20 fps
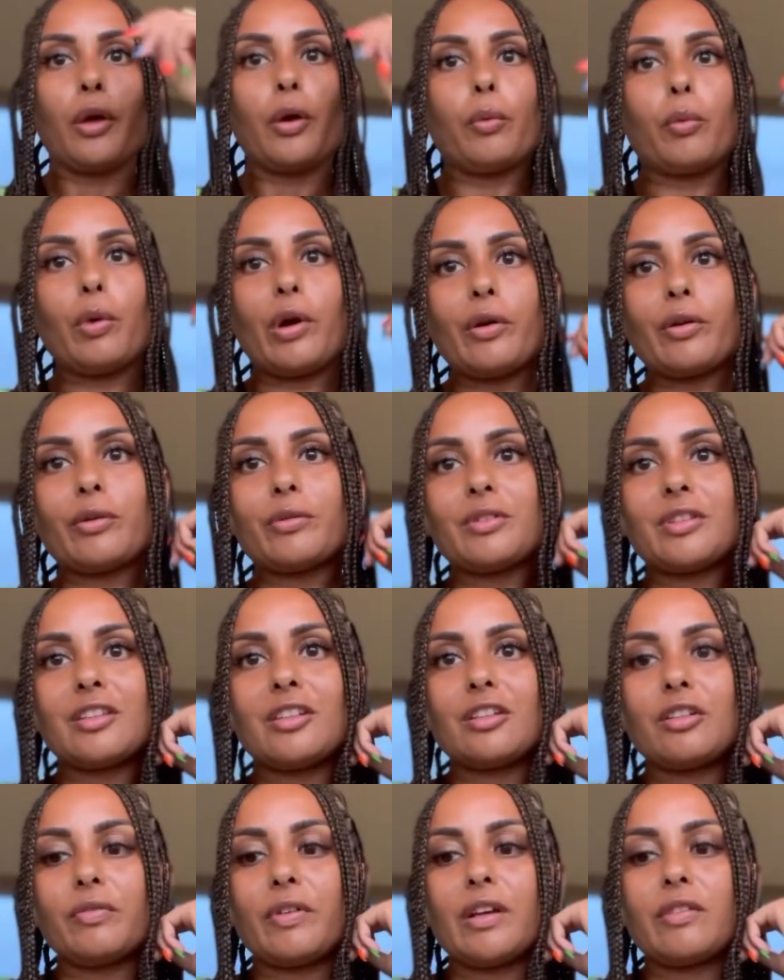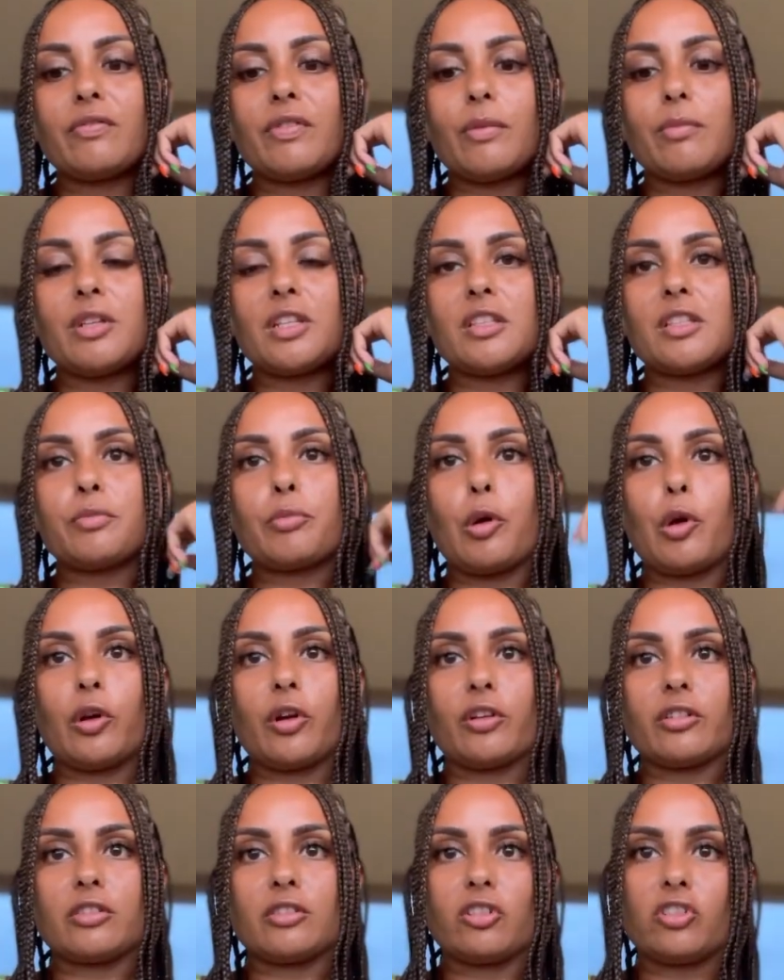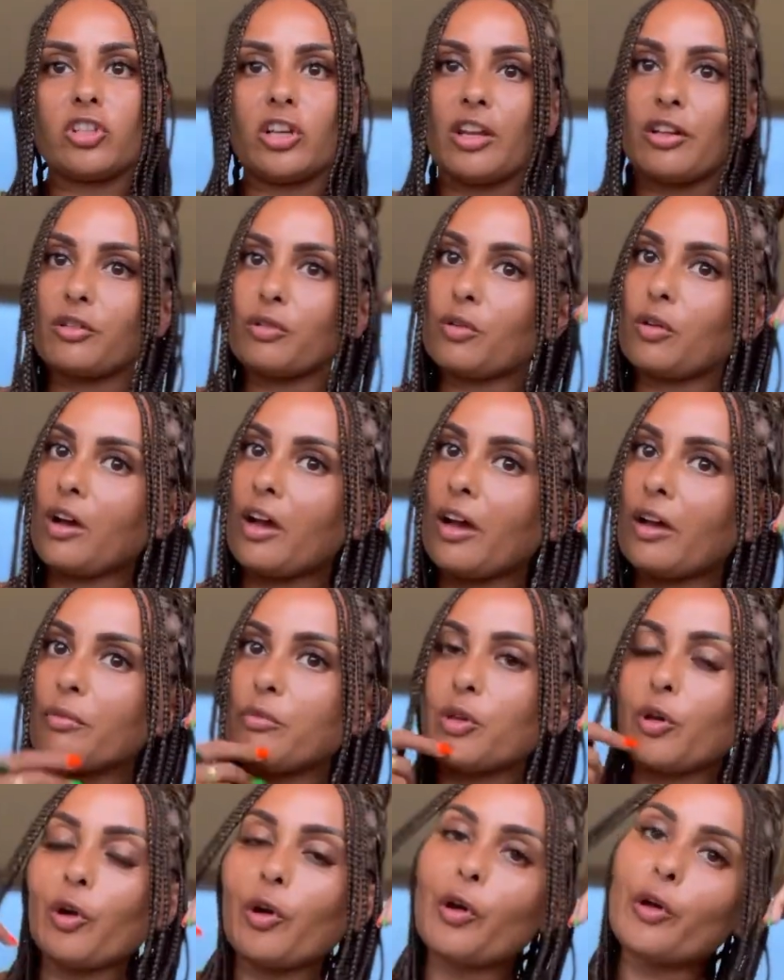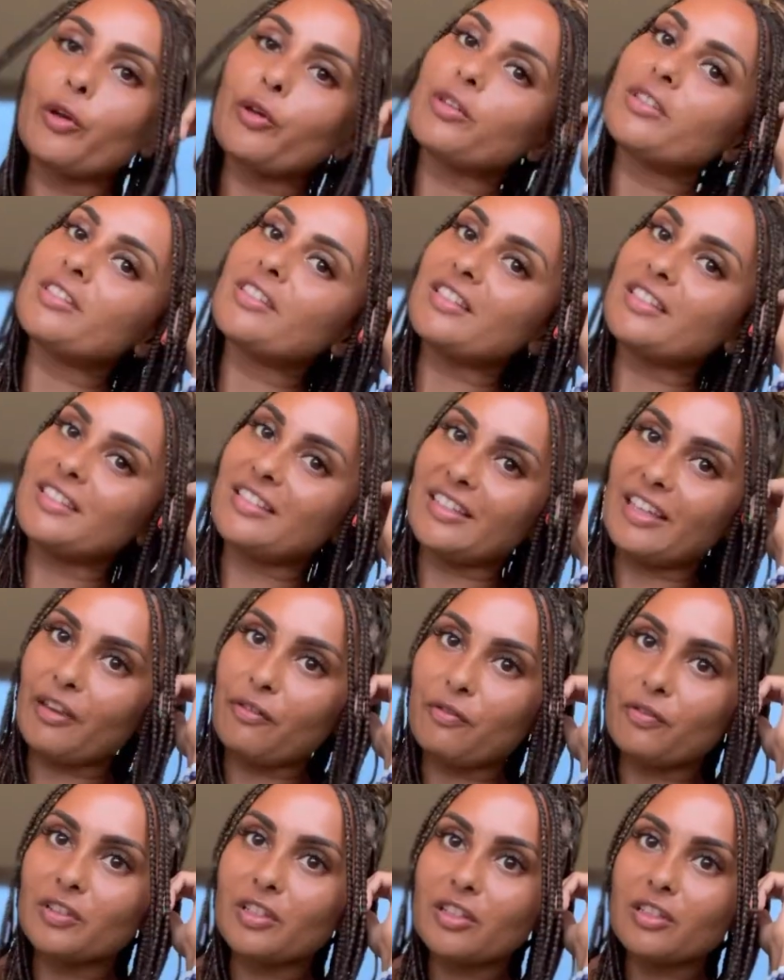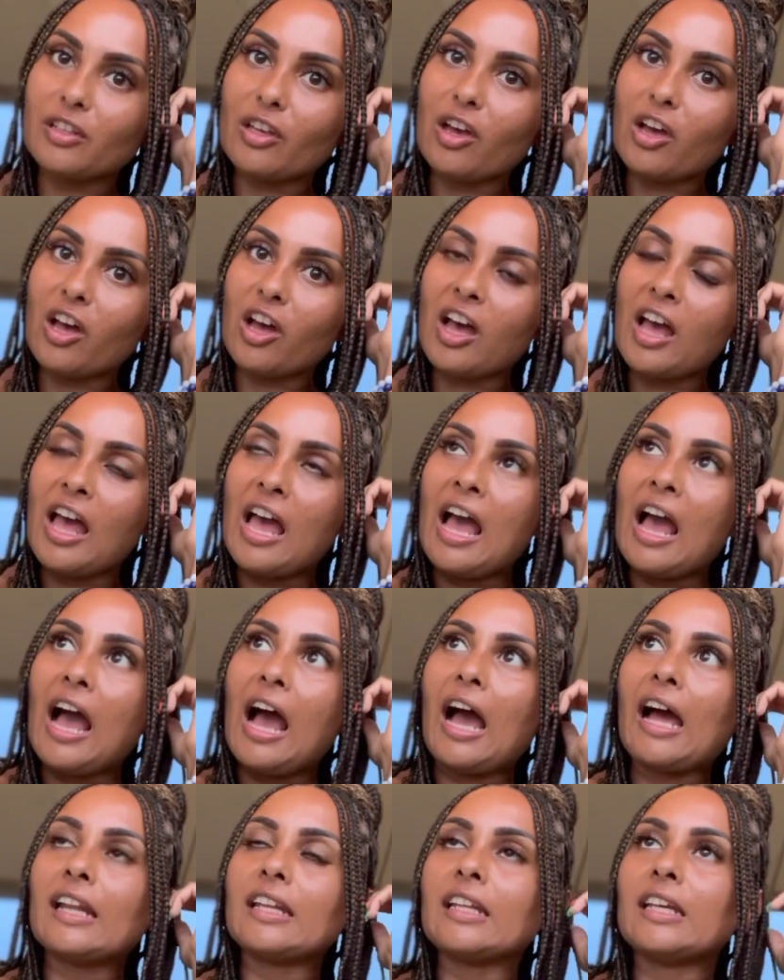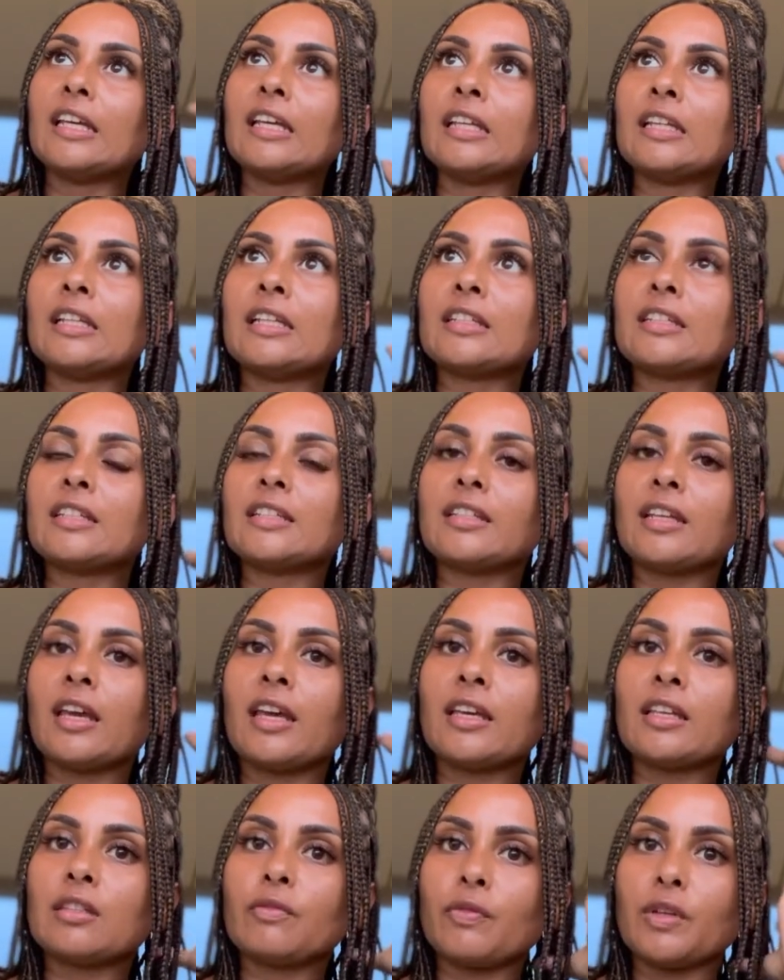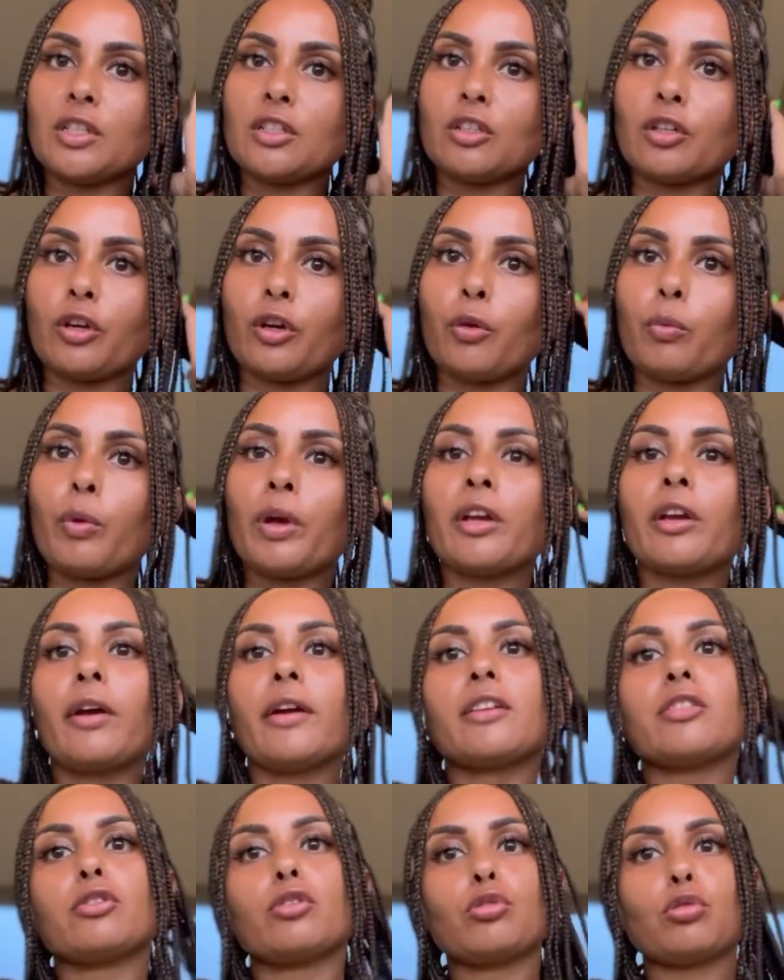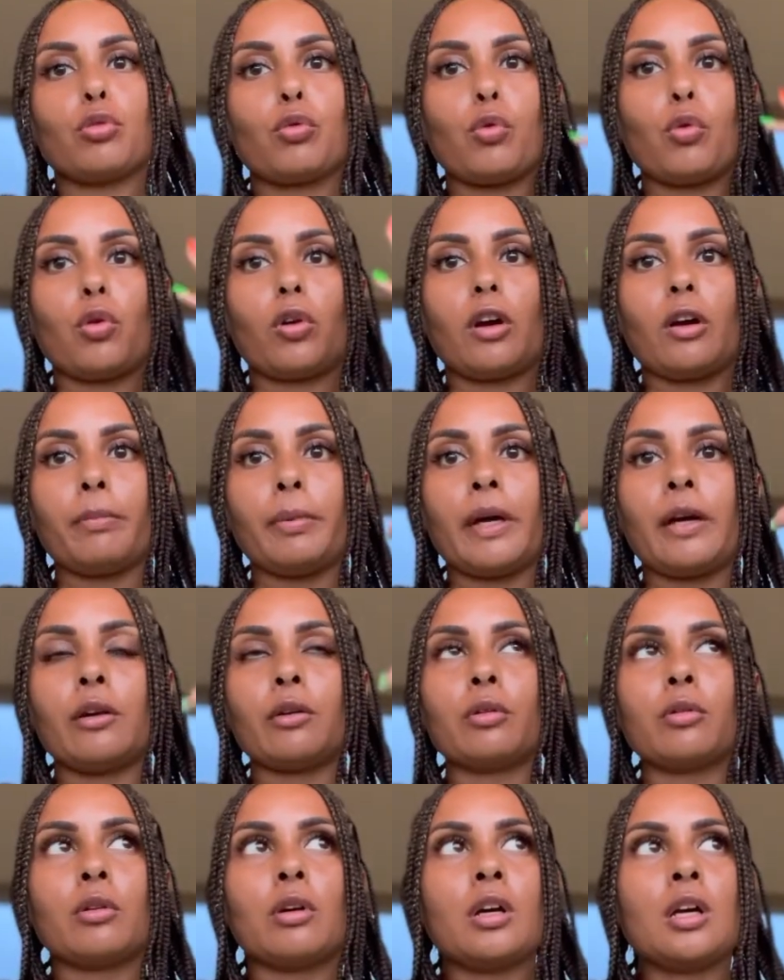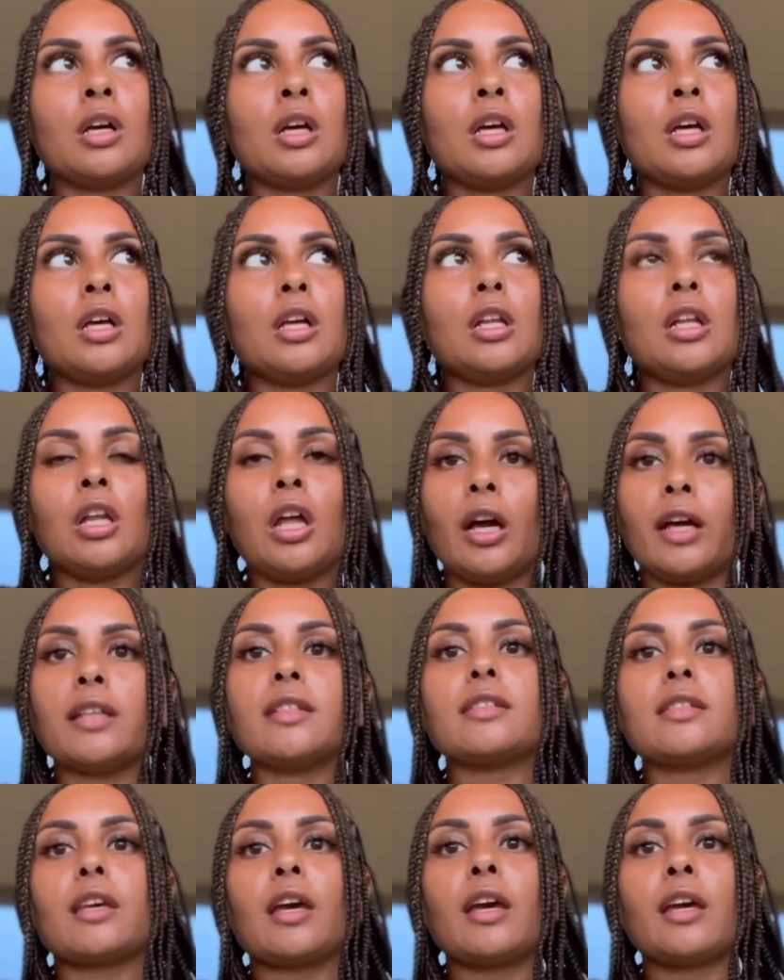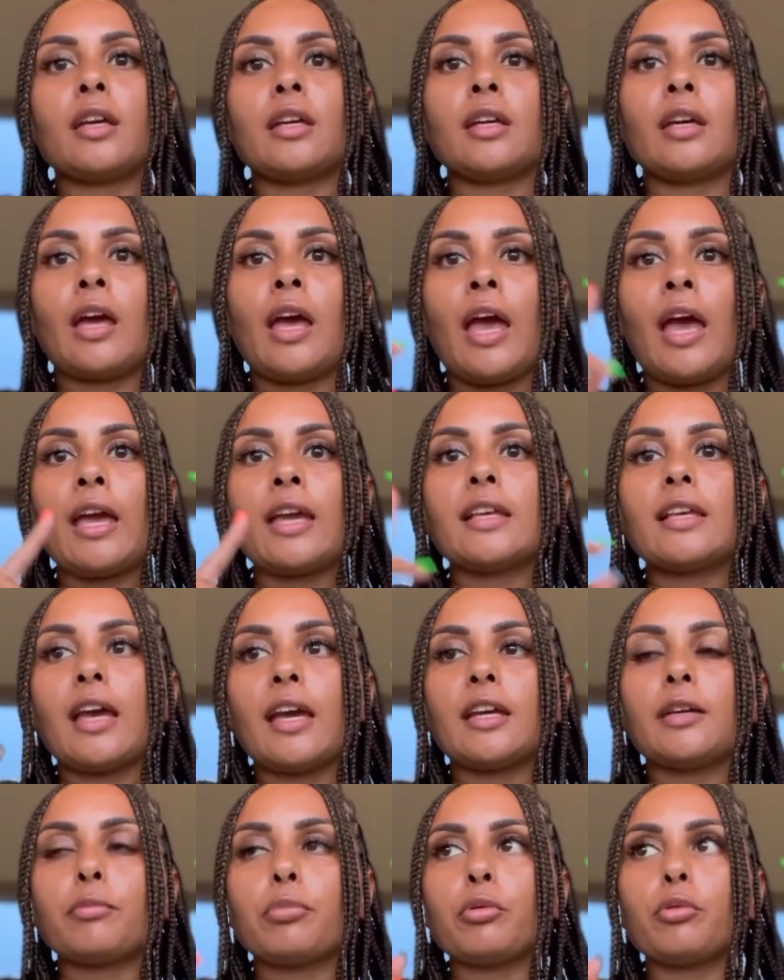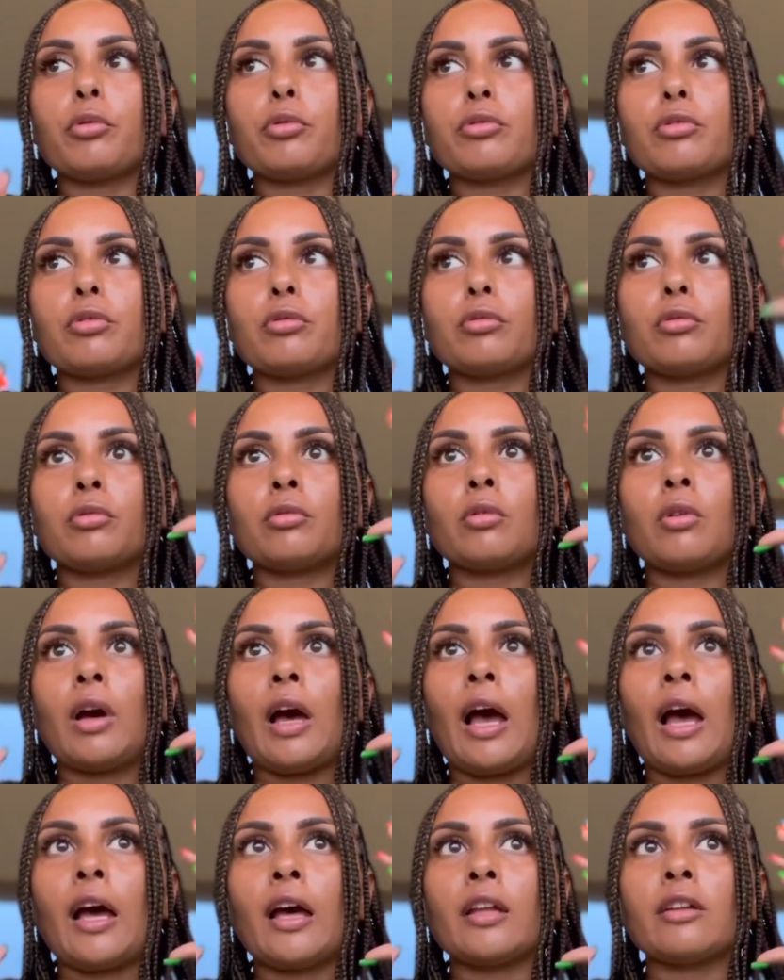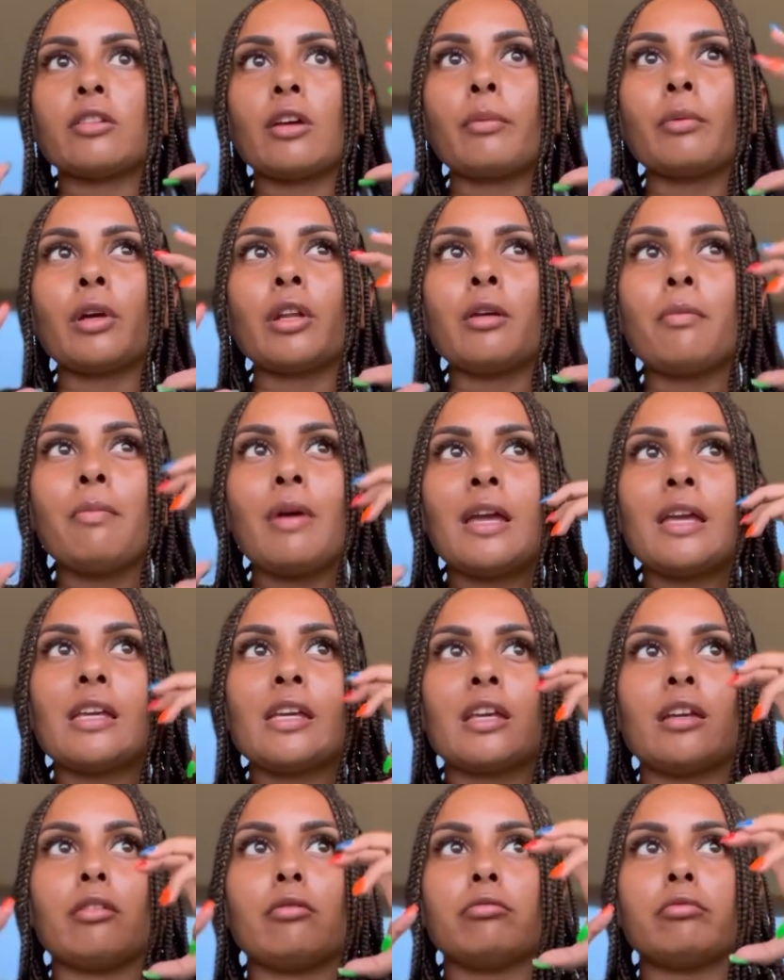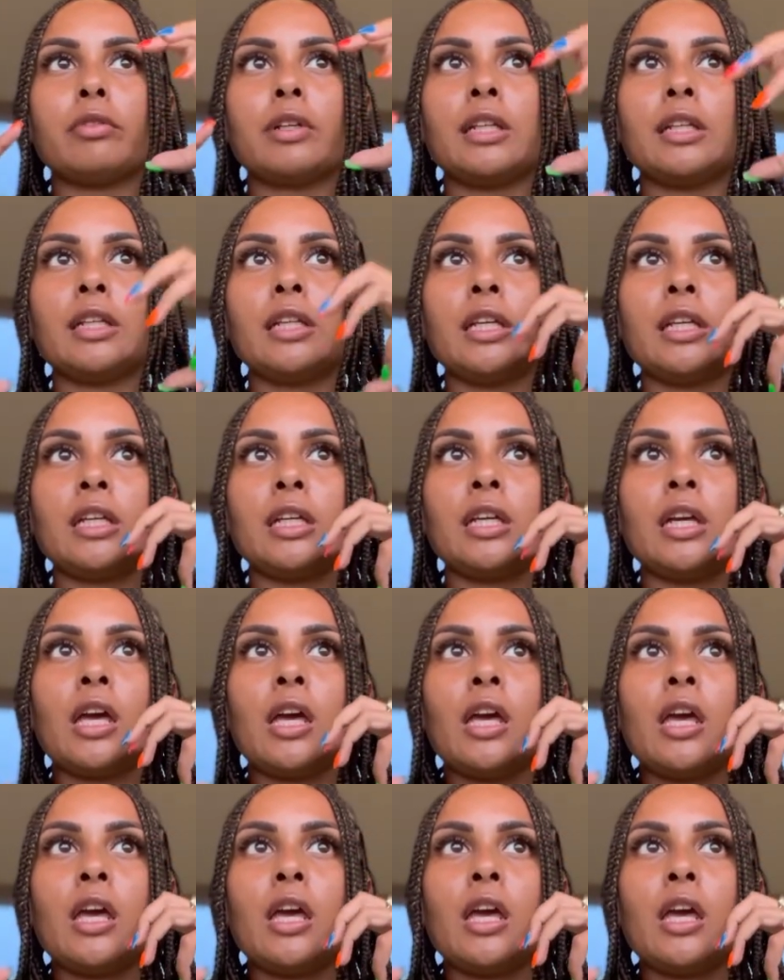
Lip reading: Welcome to the Divine Feminines podcast and channel. I'm your host, Steph Desar, and in today's video we're going to talk about Lionsgate 8/8 portal, and I'm going to make it really